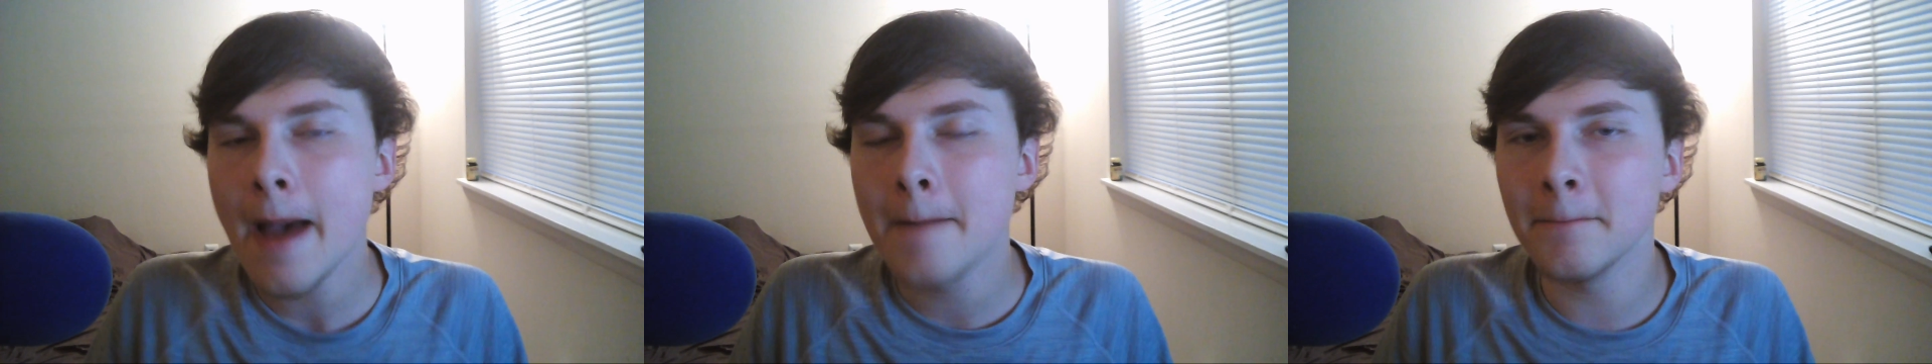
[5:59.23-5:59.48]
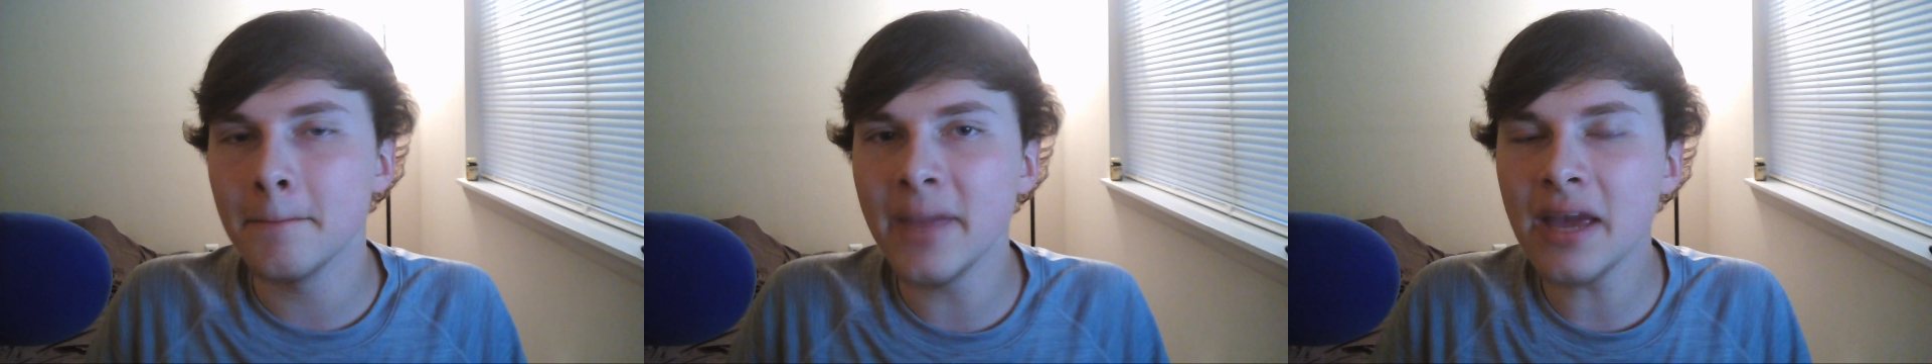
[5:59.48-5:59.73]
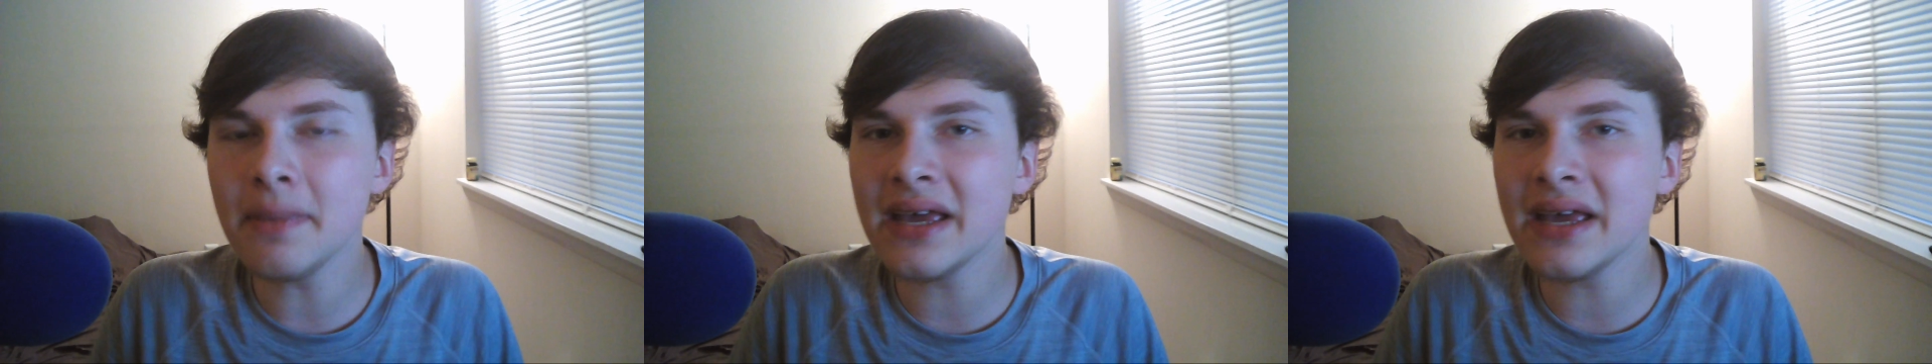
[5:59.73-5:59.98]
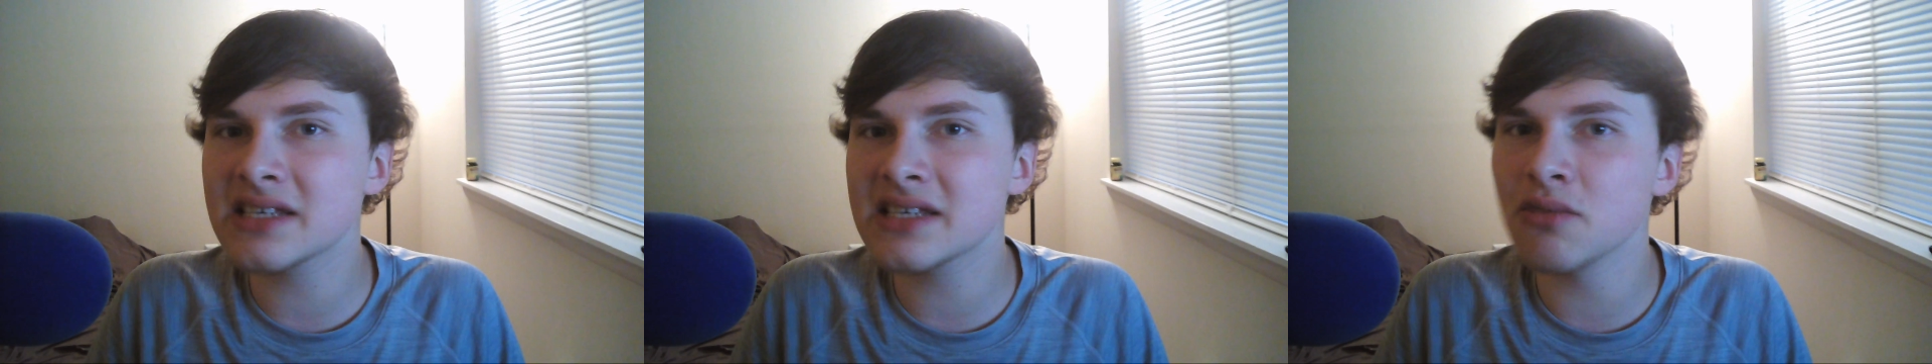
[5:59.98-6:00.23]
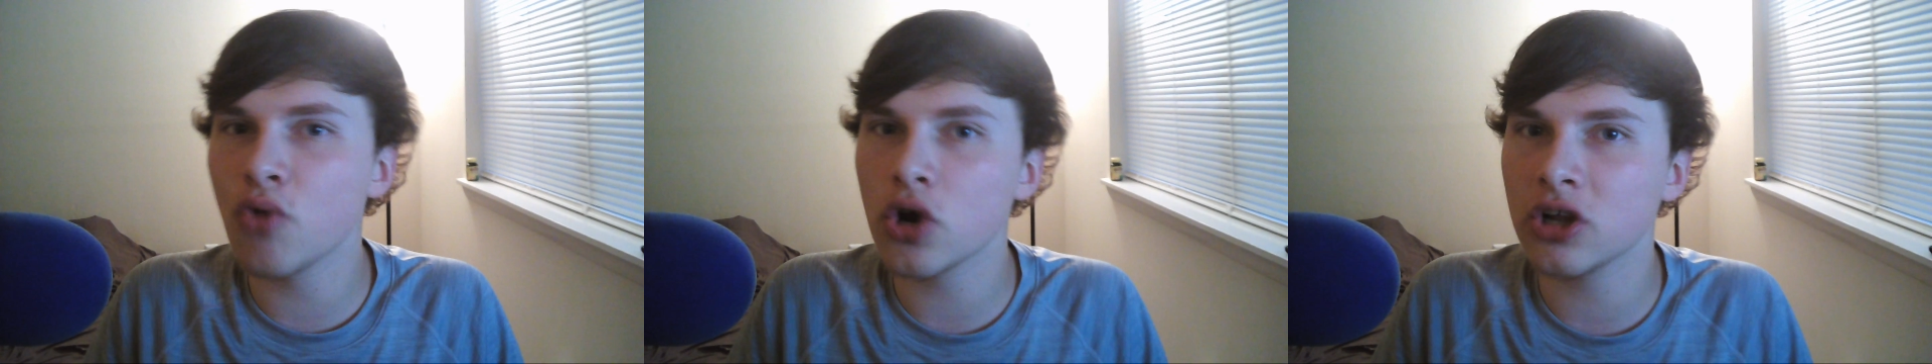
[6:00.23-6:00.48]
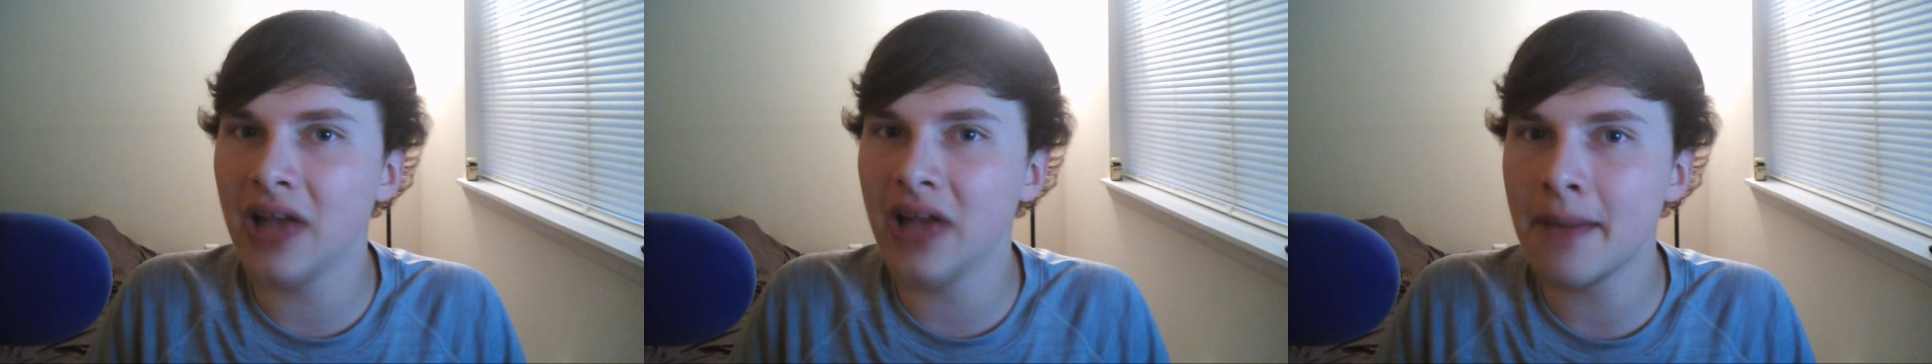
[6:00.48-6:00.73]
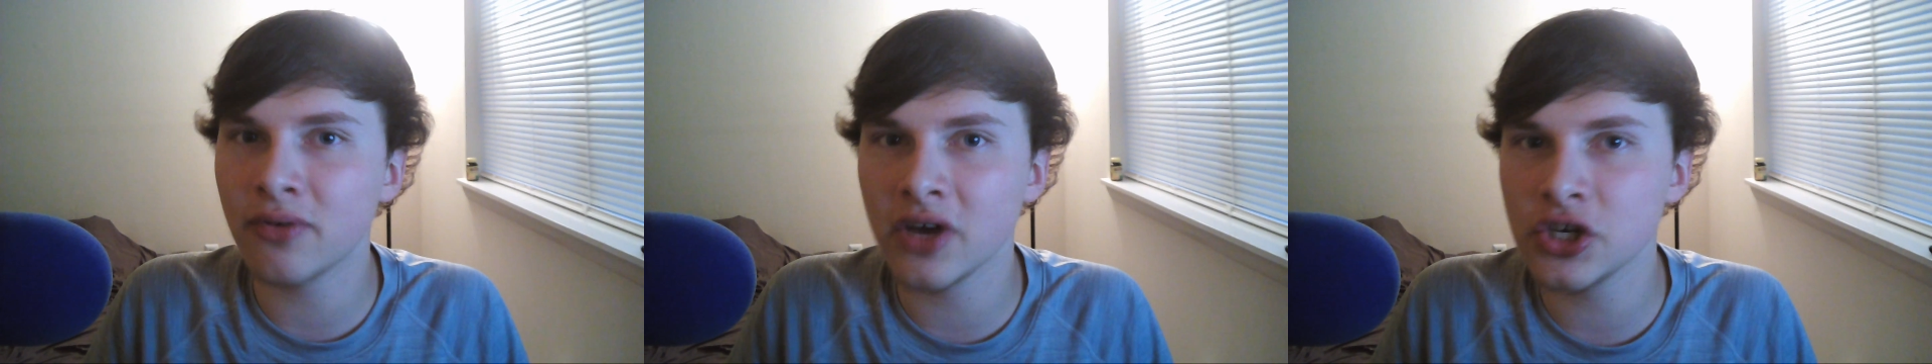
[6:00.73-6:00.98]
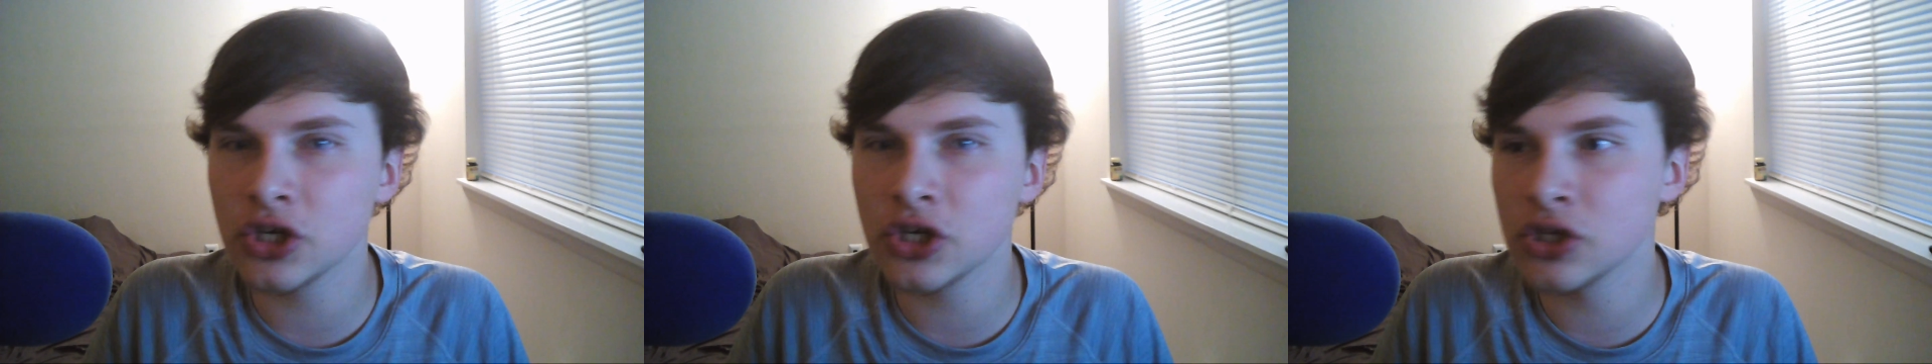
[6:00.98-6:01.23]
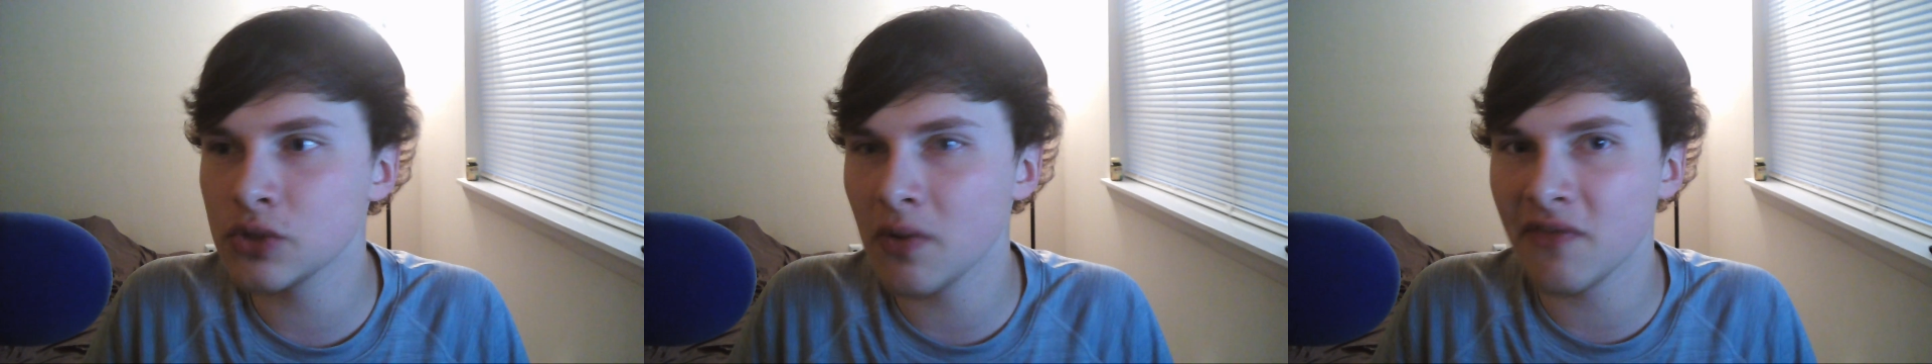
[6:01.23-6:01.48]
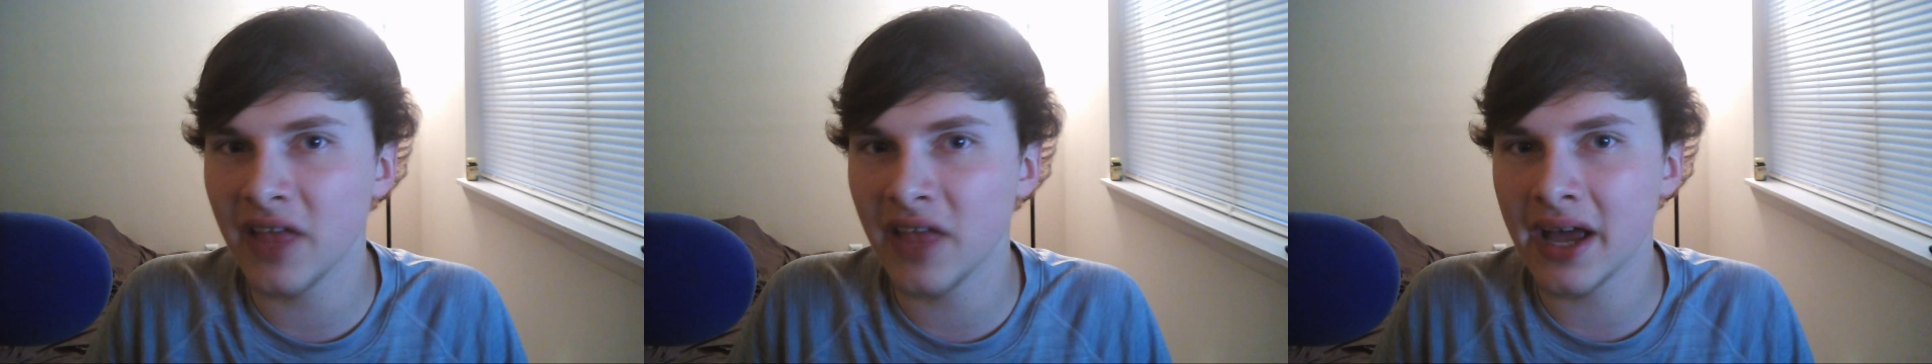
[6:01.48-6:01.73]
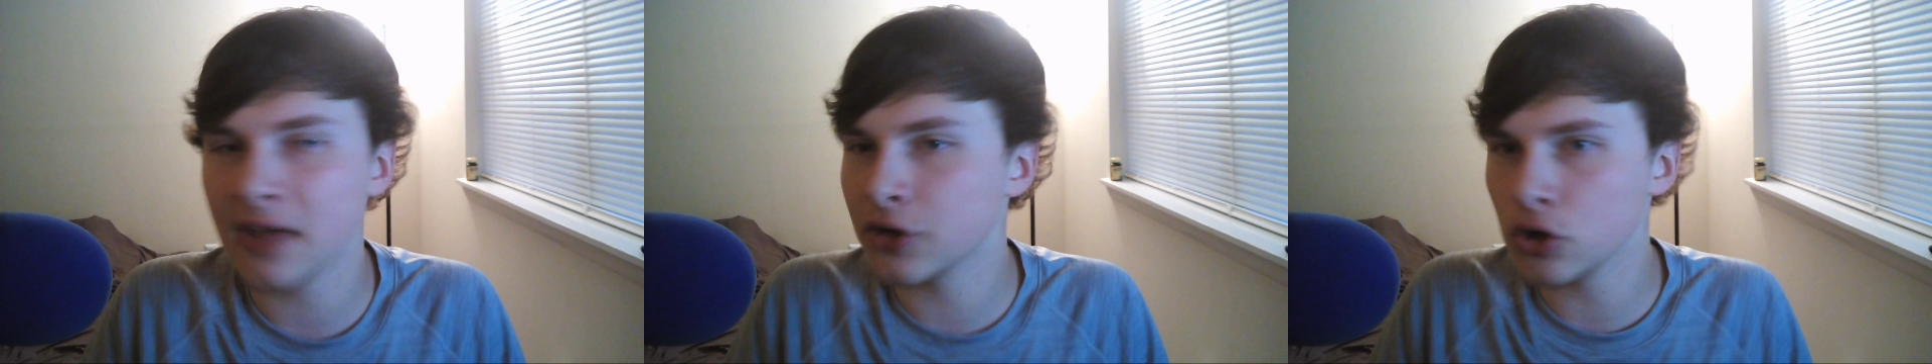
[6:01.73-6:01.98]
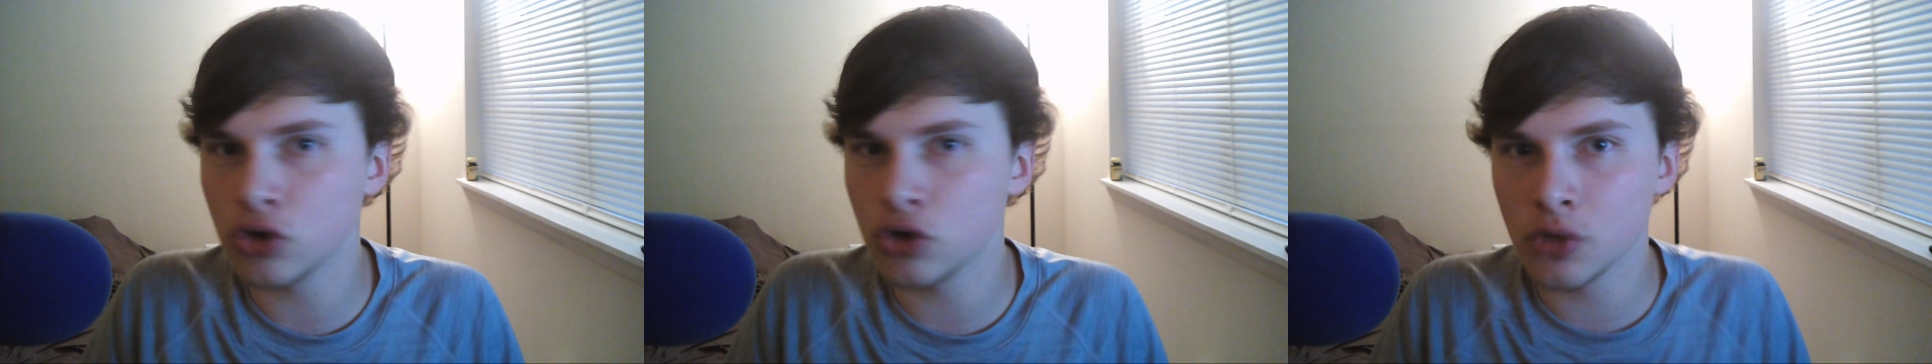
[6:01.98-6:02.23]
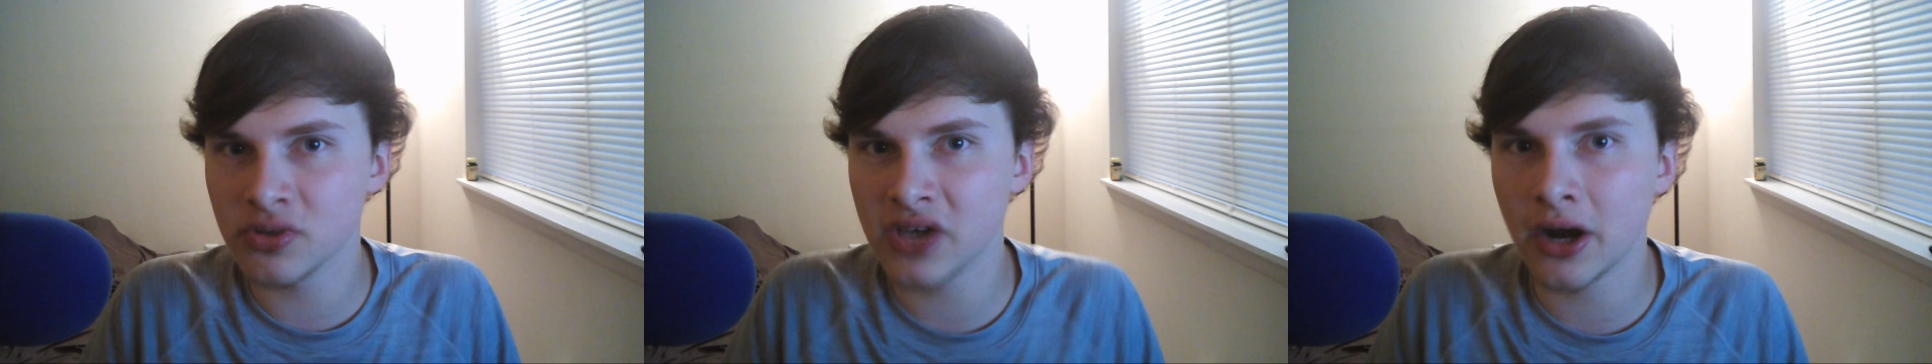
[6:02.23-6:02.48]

Maybe get some more collaborations with like other YouTubers